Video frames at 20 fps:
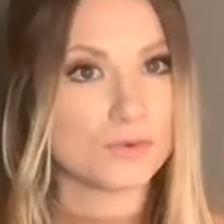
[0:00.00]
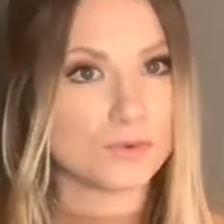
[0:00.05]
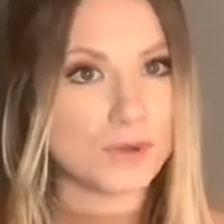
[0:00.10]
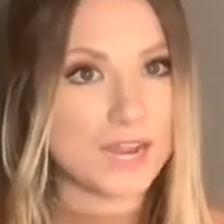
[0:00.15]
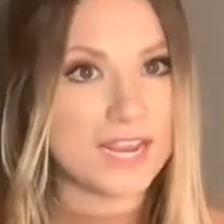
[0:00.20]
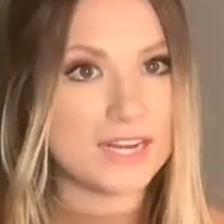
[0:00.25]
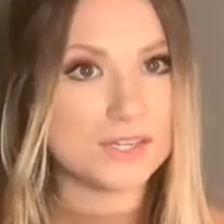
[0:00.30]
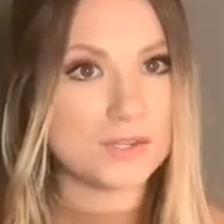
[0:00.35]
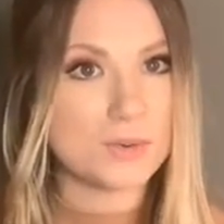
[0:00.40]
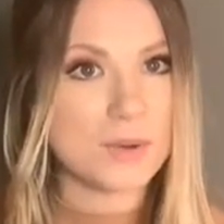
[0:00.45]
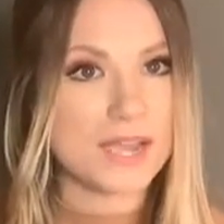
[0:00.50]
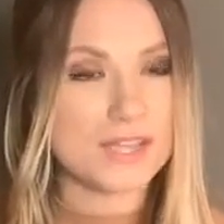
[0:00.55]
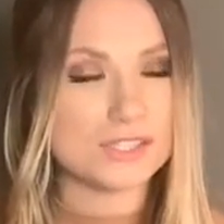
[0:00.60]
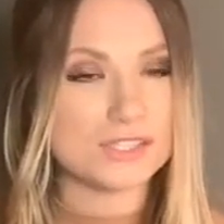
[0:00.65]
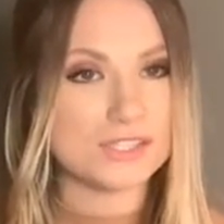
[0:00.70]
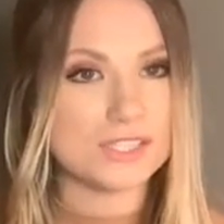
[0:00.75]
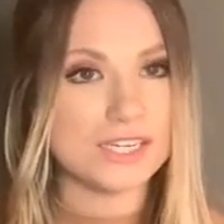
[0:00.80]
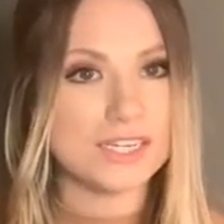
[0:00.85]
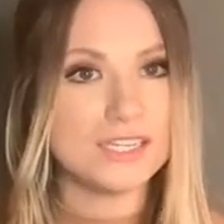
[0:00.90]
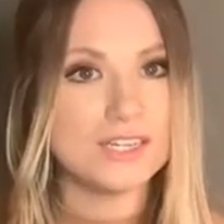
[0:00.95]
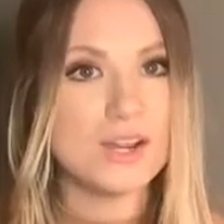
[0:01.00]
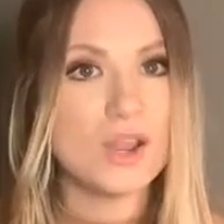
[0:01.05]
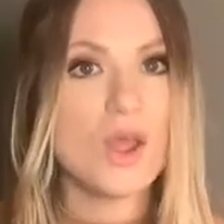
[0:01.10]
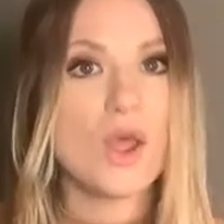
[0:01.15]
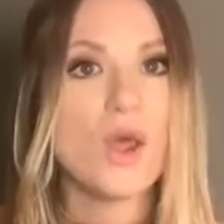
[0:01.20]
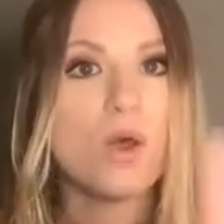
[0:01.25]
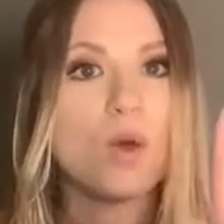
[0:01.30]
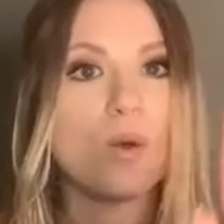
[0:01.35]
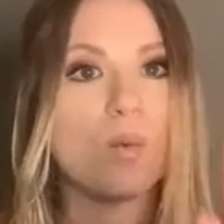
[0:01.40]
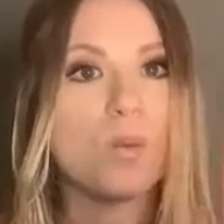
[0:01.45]
Great question.
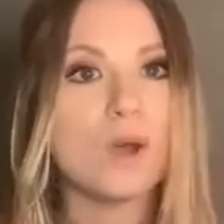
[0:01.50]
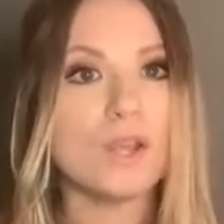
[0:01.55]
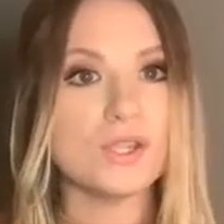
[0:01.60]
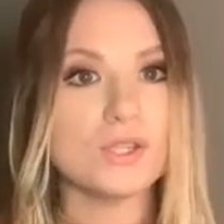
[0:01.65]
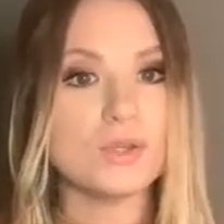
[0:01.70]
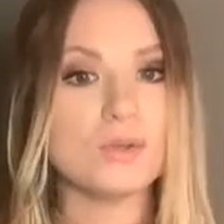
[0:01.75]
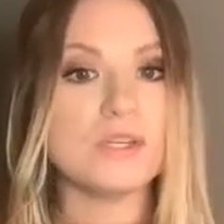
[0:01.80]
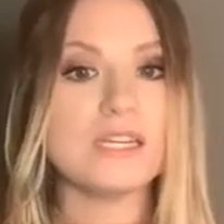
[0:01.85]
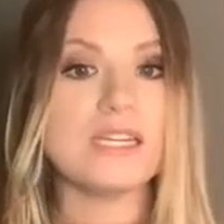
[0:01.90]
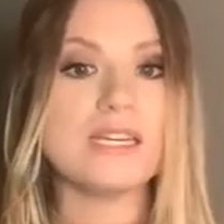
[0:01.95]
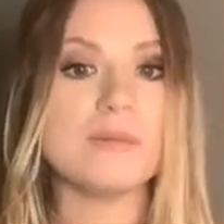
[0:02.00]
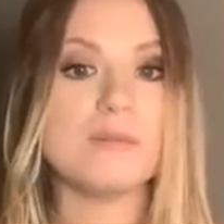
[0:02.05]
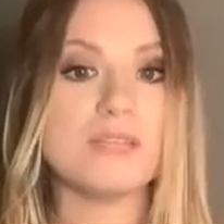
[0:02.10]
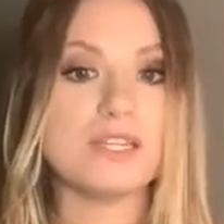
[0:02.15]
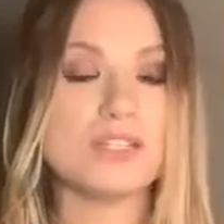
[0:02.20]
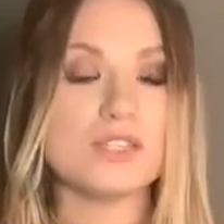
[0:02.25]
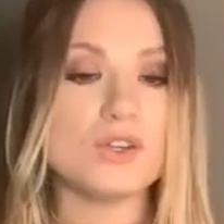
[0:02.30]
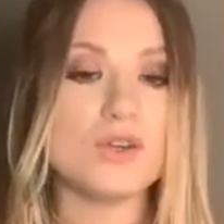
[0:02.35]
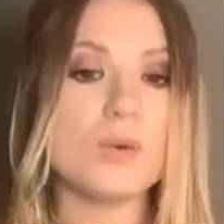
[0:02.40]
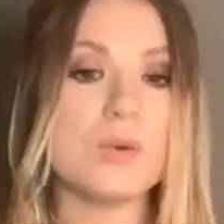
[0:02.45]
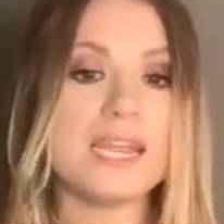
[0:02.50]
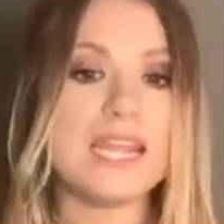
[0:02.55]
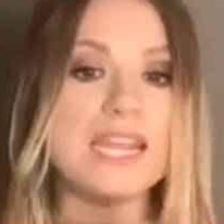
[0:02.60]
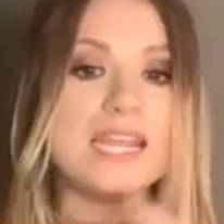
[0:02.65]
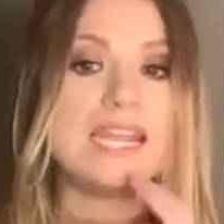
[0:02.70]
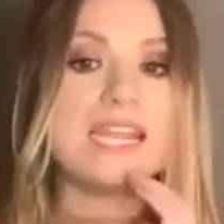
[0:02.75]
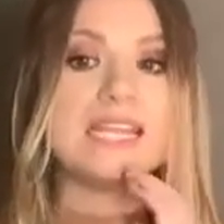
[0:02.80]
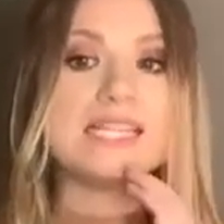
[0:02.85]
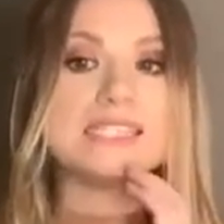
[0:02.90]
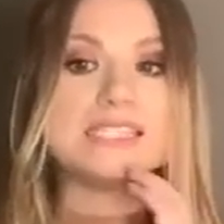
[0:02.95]
What you need to be
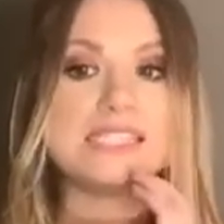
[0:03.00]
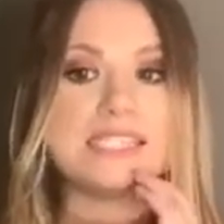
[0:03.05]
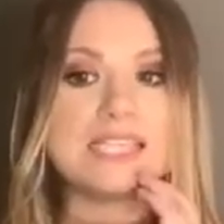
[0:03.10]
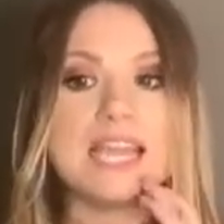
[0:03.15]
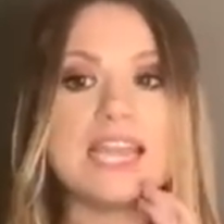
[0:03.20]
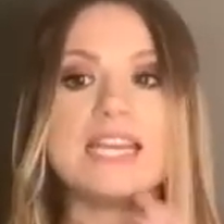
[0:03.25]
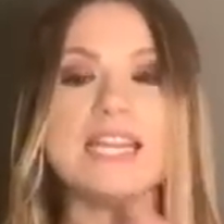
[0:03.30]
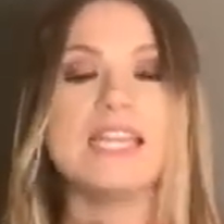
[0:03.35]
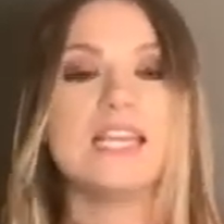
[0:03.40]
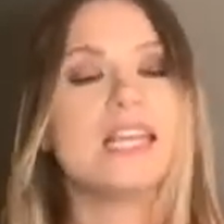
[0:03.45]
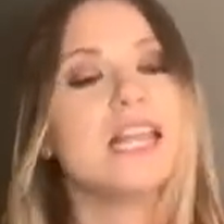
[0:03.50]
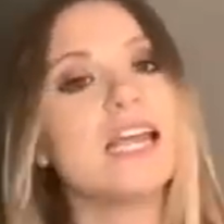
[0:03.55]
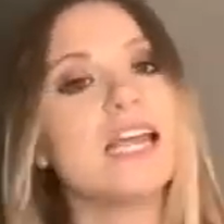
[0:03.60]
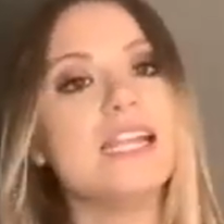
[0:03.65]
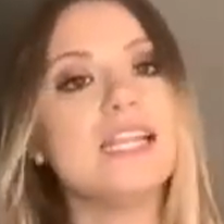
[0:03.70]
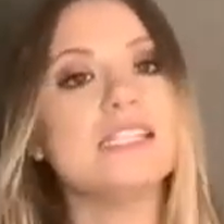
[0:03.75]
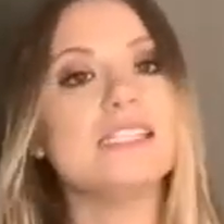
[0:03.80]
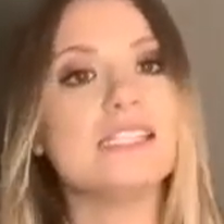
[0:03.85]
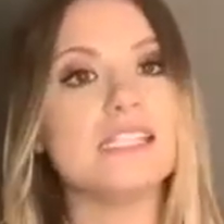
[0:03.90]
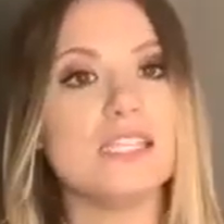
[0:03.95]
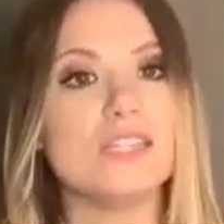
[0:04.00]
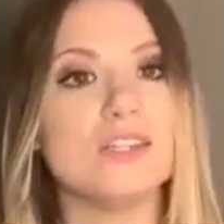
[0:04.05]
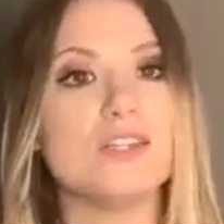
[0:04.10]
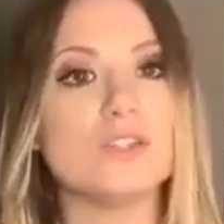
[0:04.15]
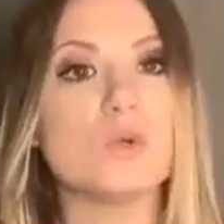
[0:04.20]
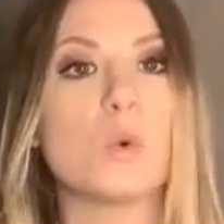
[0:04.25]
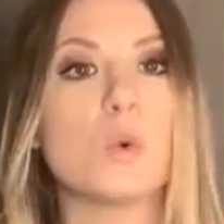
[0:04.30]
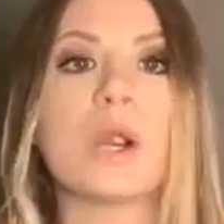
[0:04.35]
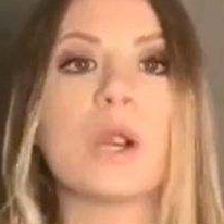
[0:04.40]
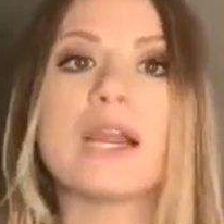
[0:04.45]
doing is getting clients in
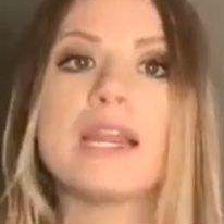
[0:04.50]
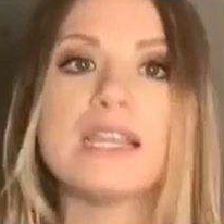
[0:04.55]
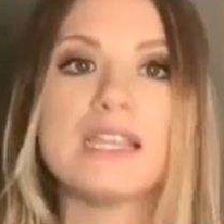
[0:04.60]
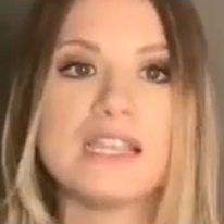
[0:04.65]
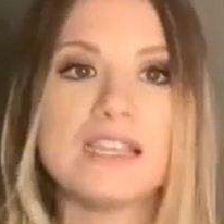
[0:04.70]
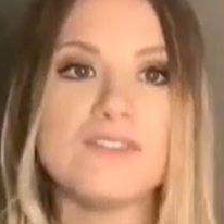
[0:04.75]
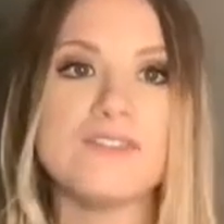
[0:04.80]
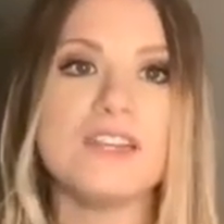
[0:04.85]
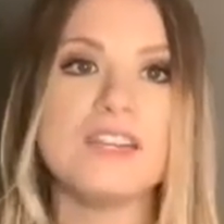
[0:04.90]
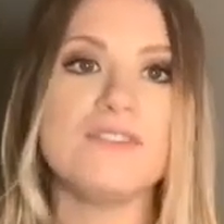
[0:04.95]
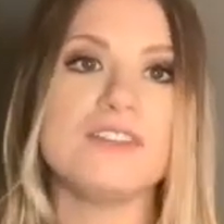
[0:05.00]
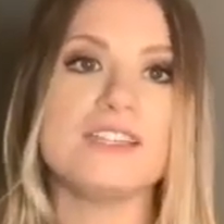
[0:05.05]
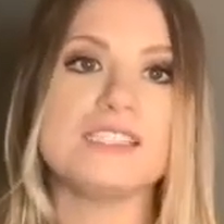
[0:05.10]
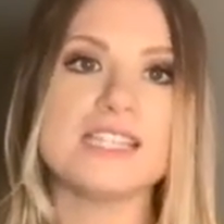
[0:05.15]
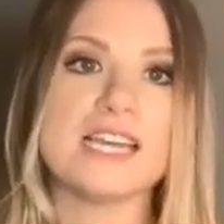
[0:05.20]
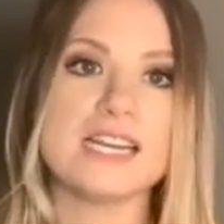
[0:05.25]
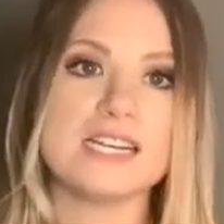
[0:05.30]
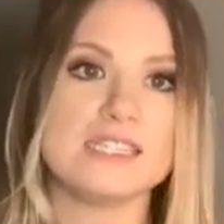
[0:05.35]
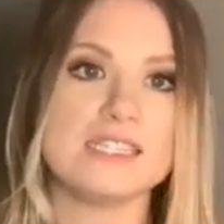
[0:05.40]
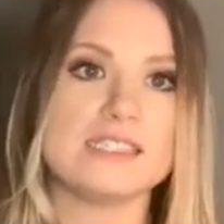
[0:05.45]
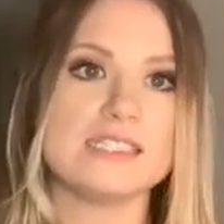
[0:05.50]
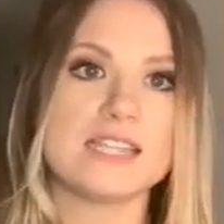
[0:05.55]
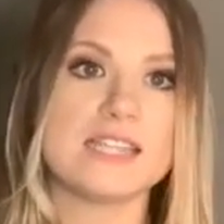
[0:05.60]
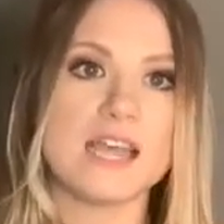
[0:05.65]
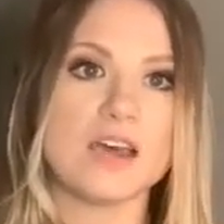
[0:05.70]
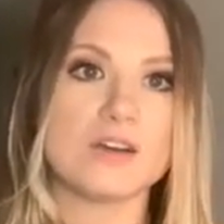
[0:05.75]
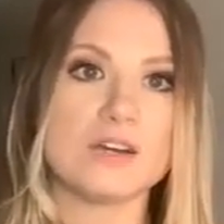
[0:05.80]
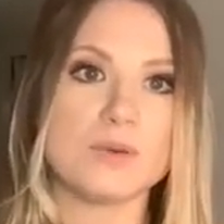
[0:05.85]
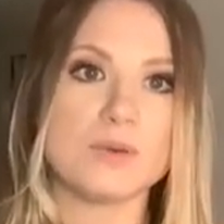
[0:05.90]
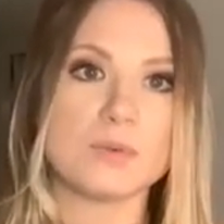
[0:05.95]
the door, even if it's at a
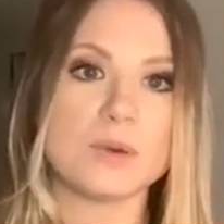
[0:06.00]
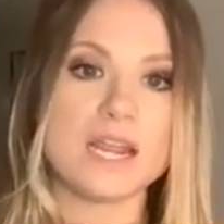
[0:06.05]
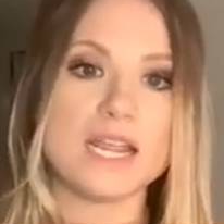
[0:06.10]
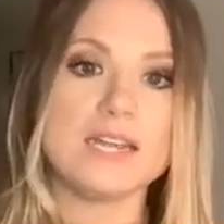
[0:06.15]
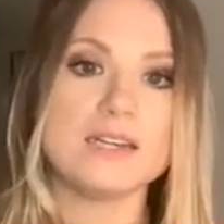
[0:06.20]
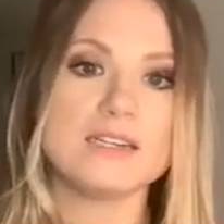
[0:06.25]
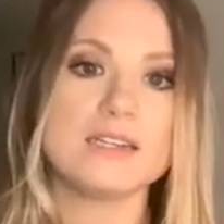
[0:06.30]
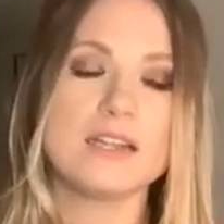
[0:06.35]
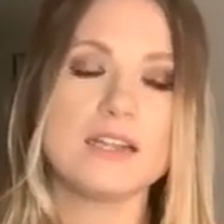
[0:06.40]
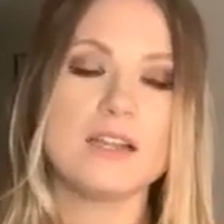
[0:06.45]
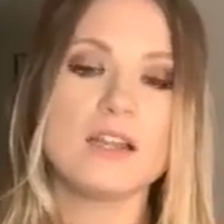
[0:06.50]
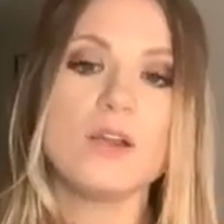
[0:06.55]
discounted rate.